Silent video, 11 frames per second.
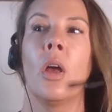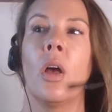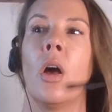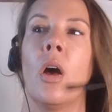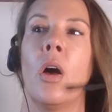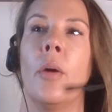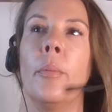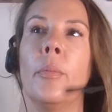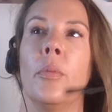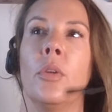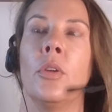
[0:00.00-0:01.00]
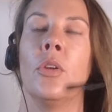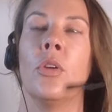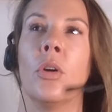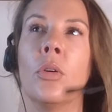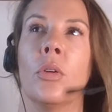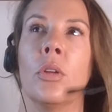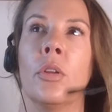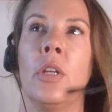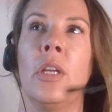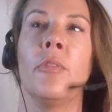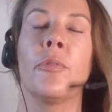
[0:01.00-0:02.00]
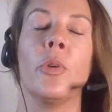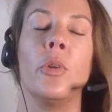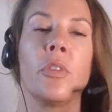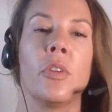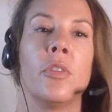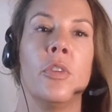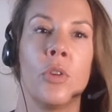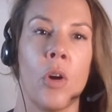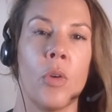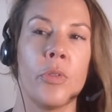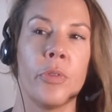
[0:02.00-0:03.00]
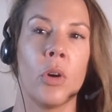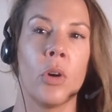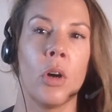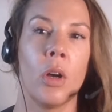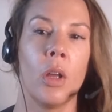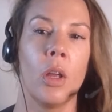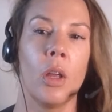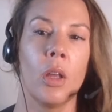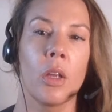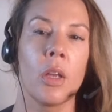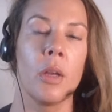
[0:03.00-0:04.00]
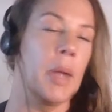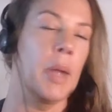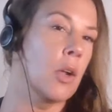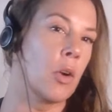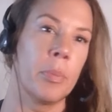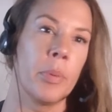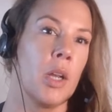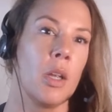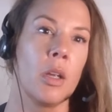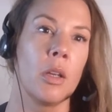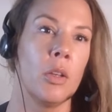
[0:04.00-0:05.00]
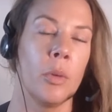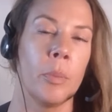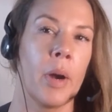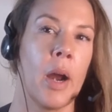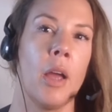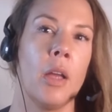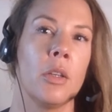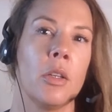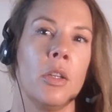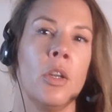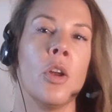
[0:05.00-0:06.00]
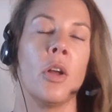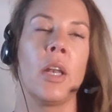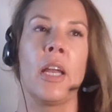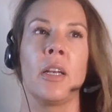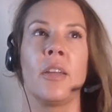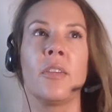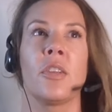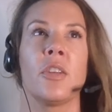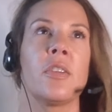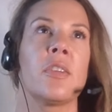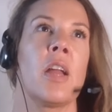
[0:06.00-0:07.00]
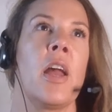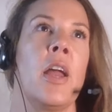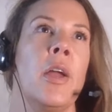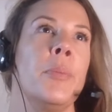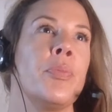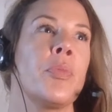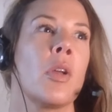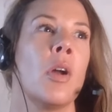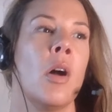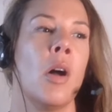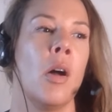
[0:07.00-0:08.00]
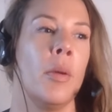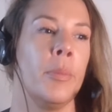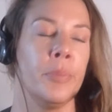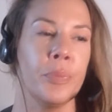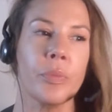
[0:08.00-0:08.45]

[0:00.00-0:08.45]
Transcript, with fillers: um, you know, the influences you go for can make or break your brand. You know, like let's just say um,